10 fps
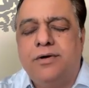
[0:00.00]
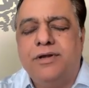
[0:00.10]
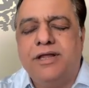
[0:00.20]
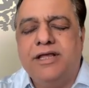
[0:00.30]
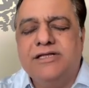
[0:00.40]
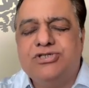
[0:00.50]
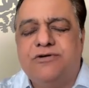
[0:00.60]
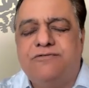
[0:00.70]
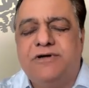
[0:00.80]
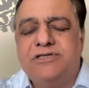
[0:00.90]
on each
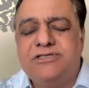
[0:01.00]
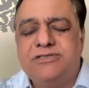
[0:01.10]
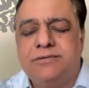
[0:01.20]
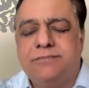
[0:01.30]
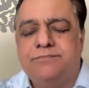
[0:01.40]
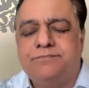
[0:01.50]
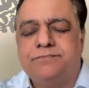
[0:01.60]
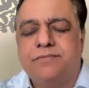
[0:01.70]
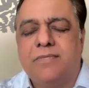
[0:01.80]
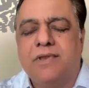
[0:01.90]
of us,
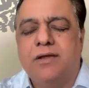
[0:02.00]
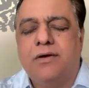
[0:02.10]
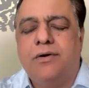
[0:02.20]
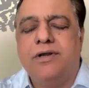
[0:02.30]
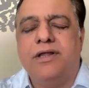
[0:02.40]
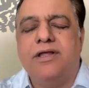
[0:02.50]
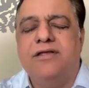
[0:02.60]
on